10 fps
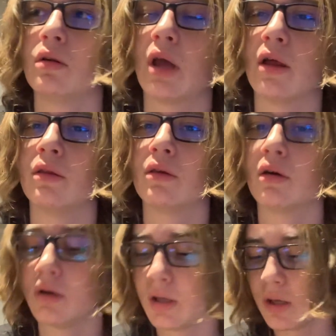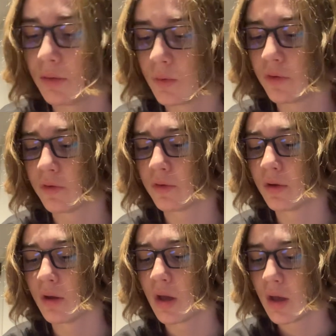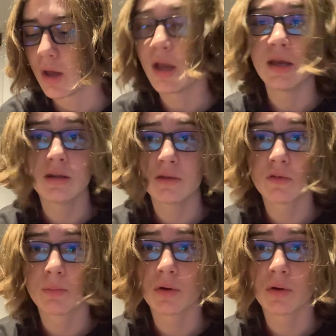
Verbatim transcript: 10.30. It was Aiden's